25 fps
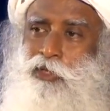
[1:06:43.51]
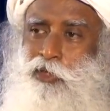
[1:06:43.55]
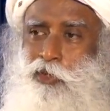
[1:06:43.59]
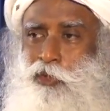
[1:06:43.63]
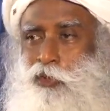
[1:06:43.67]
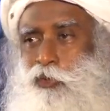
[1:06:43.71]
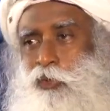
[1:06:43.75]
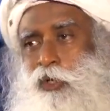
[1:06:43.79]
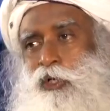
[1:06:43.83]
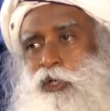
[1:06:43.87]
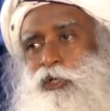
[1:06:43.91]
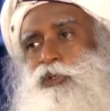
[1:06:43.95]
you
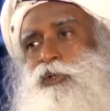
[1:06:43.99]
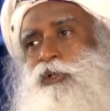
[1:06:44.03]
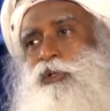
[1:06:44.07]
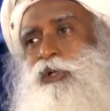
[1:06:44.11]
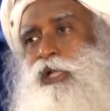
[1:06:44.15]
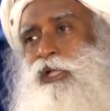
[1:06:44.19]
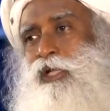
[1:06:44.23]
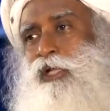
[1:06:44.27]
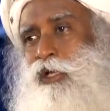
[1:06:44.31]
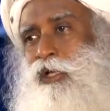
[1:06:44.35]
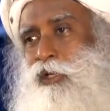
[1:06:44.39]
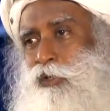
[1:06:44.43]
want to
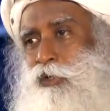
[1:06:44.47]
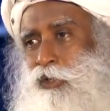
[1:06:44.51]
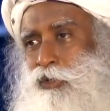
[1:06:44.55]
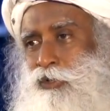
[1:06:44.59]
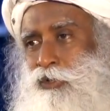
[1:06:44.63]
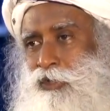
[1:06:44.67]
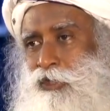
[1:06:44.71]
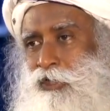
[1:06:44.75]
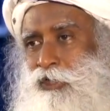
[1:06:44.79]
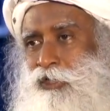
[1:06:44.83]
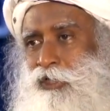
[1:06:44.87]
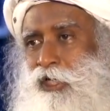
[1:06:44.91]
run
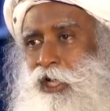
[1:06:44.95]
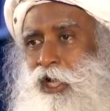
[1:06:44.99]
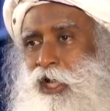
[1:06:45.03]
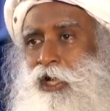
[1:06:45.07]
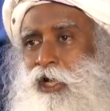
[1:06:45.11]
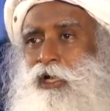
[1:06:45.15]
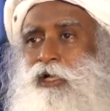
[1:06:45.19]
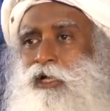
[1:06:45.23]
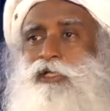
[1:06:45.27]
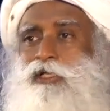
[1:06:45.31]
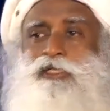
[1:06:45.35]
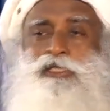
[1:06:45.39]
across the
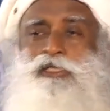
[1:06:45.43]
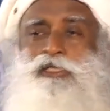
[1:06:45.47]
track and